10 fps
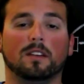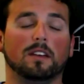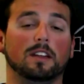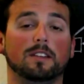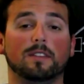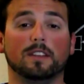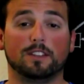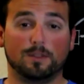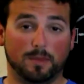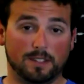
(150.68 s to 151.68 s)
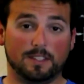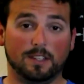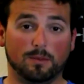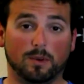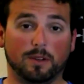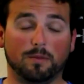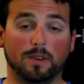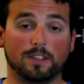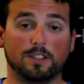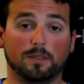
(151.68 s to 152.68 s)
Anything that you might see in a work of
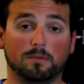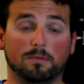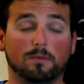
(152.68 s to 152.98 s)
fiction.